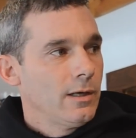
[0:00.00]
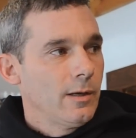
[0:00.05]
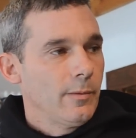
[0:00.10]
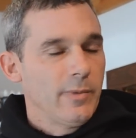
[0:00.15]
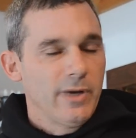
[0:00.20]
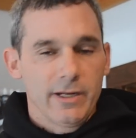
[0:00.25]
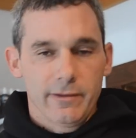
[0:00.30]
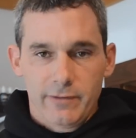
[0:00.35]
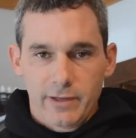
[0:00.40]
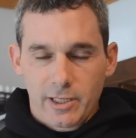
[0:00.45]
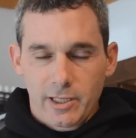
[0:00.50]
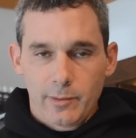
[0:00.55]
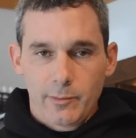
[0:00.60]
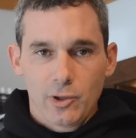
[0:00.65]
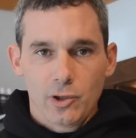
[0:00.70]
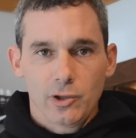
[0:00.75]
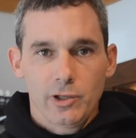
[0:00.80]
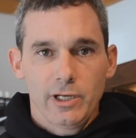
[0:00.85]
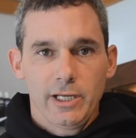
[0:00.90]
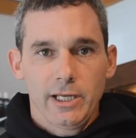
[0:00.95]
bit of a
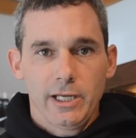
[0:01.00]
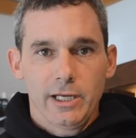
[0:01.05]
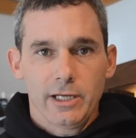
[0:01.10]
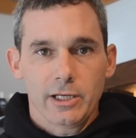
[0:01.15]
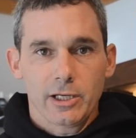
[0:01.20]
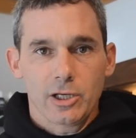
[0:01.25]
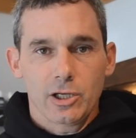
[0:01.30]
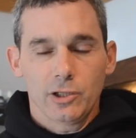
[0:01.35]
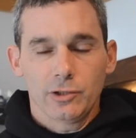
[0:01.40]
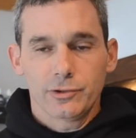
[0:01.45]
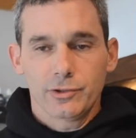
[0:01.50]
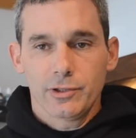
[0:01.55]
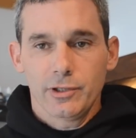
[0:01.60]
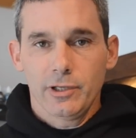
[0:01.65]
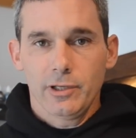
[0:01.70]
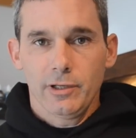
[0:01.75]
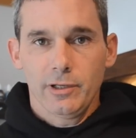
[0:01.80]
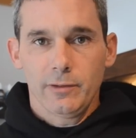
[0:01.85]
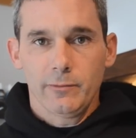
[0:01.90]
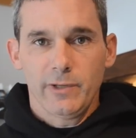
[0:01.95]
community and a
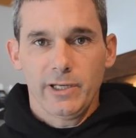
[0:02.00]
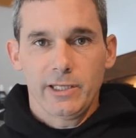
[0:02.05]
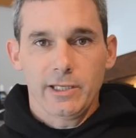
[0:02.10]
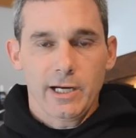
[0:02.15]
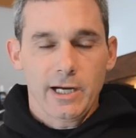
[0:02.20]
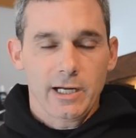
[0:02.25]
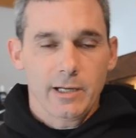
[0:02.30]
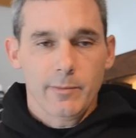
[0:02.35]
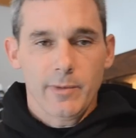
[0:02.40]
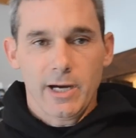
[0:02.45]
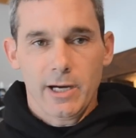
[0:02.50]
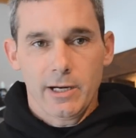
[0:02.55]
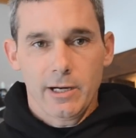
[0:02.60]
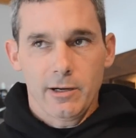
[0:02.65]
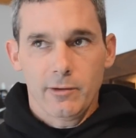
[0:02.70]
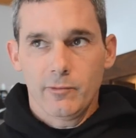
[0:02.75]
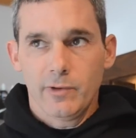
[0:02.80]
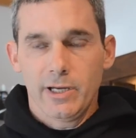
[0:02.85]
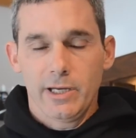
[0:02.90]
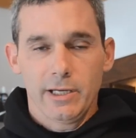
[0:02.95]
culture, and we talk about
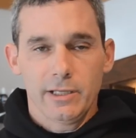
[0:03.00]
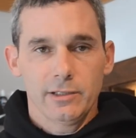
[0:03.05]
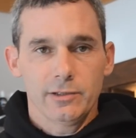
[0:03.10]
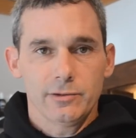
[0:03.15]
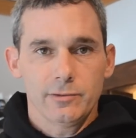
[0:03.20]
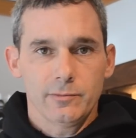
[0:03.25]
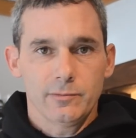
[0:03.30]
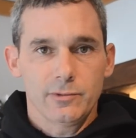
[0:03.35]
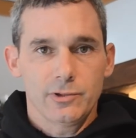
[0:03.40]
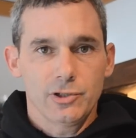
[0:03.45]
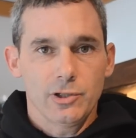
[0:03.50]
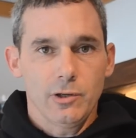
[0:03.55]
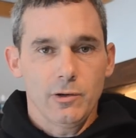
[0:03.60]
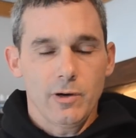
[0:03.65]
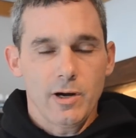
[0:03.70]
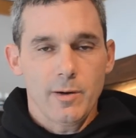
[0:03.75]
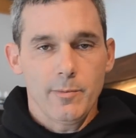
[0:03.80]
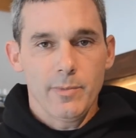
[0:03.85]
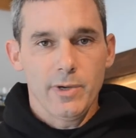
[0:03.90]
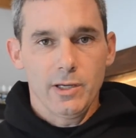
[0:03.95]
our rigs and show
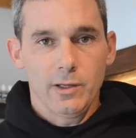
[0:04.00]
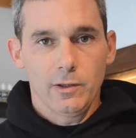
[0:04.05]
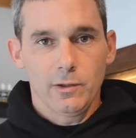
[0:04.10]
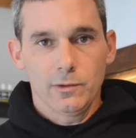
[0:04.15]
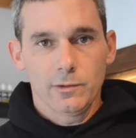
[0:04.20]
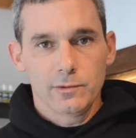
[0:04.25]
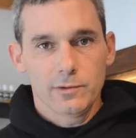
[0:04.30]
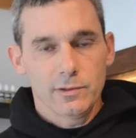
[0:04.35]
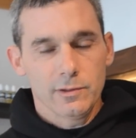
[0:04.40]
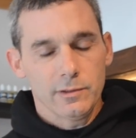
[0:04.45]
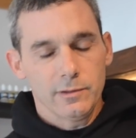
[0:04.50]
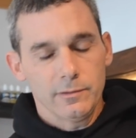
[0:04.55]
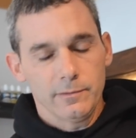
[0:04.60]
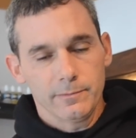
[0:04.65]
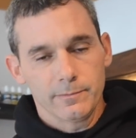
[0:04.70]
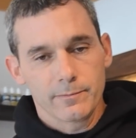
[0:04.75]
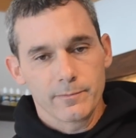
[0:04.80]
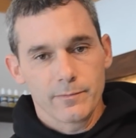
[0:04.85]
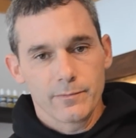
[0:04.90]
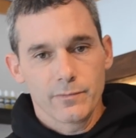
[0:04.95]
our builds, and
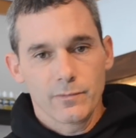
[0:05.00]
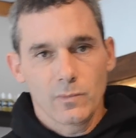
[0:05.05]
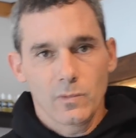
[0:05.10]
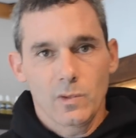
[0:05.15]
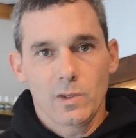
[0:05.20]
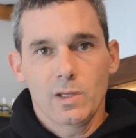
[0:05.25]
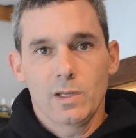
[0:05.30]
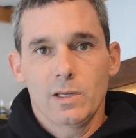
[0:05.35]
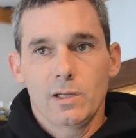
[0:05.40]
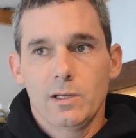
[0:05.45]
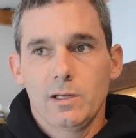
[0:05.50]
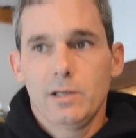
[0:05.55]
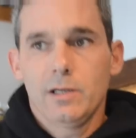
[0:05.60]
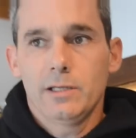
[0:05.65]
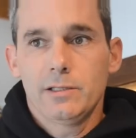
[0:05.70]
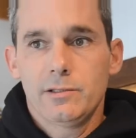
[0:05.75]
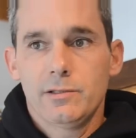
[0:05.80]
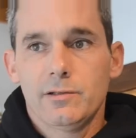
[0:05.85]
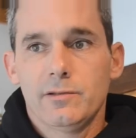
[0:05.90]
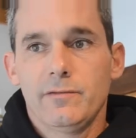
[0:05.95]

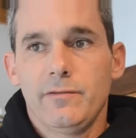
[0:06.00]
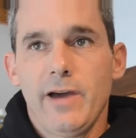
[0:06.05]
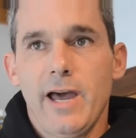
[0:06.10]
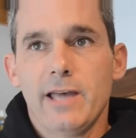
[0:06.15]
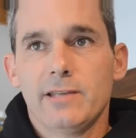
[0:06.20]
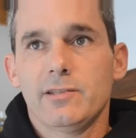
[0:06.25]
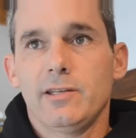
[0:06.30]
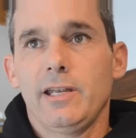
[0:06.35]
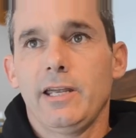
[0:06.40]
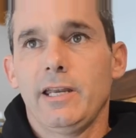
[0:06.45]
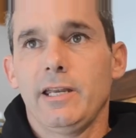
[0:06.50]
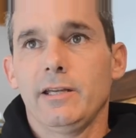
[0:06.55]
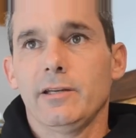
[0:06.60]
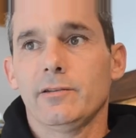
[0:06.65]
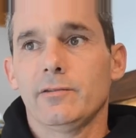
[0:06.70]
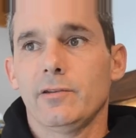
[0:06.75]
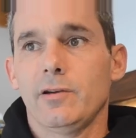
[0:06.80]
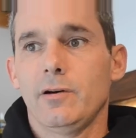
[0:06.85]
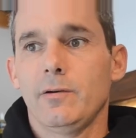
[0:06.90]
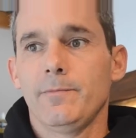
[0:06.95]
it's just fascinating.
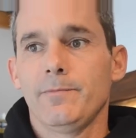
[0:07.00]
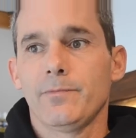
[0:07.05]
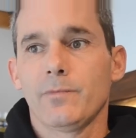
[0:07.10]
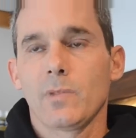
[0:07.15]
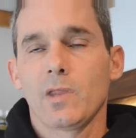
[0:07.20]
So